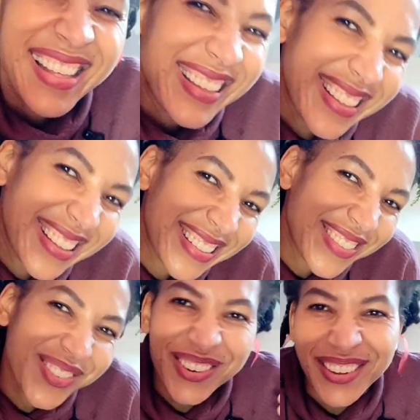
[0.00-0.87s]

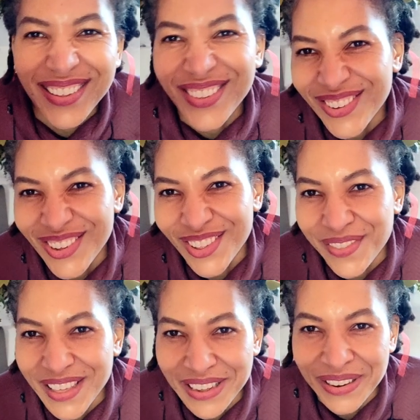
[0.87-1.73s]
it's not going to look all
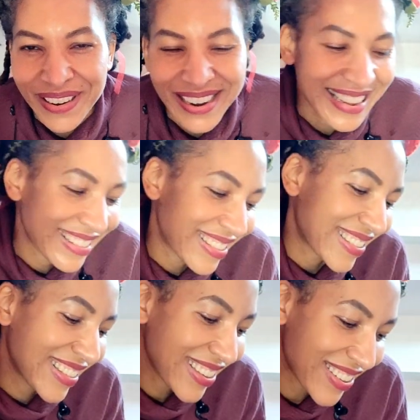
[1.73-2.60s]
of that great
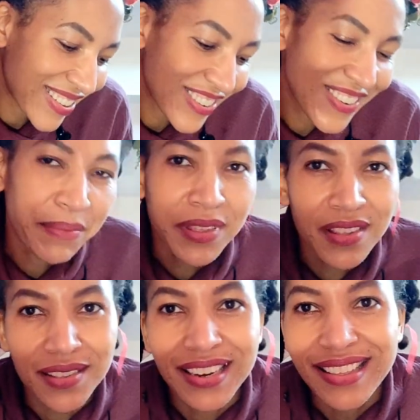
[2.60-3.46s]
so I'm
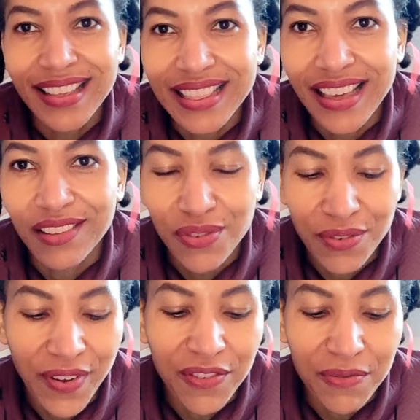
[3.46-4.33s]
just going to take the
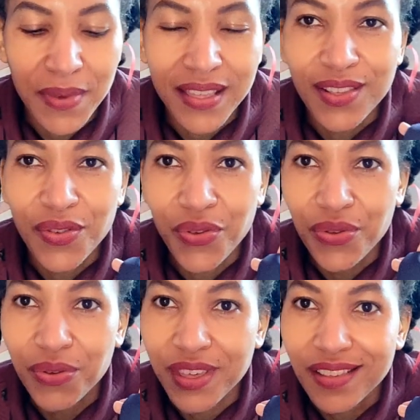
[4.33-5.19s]
extra five minutes to
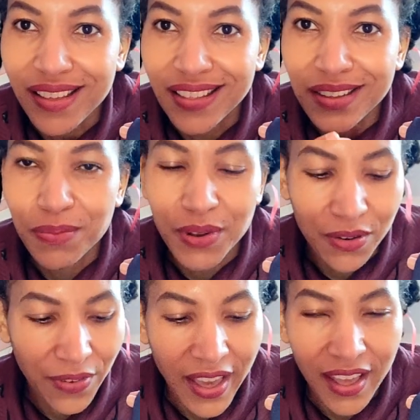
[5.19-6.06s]
do just a little bit
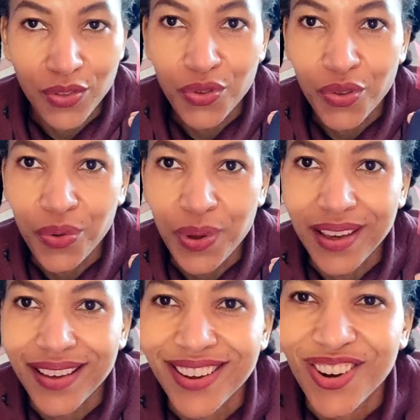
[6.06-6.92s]
of hand sewing